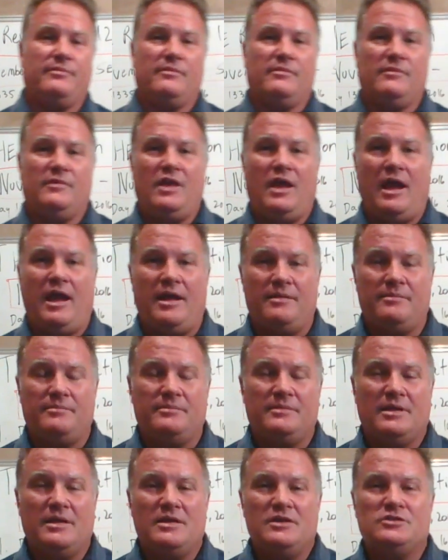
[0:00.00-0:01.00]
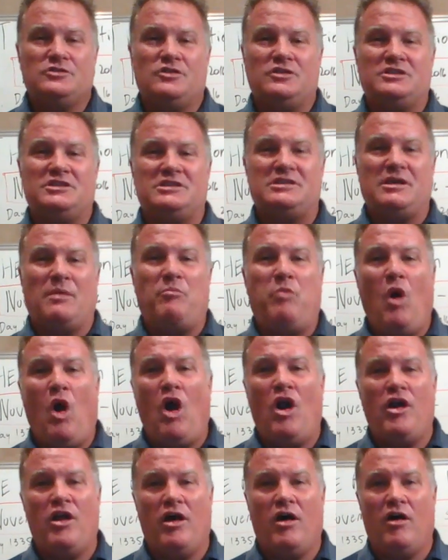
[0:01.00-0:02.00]
Okay, so this is a
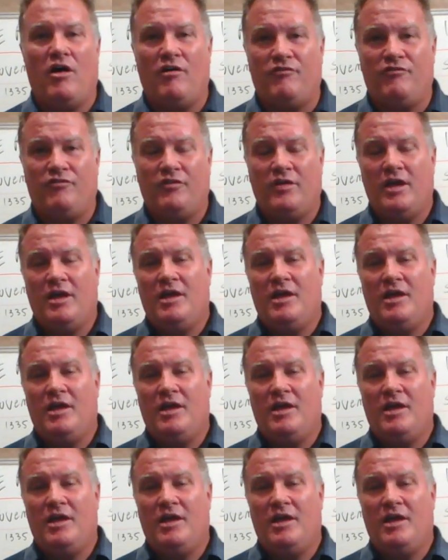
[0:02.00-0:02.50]
part of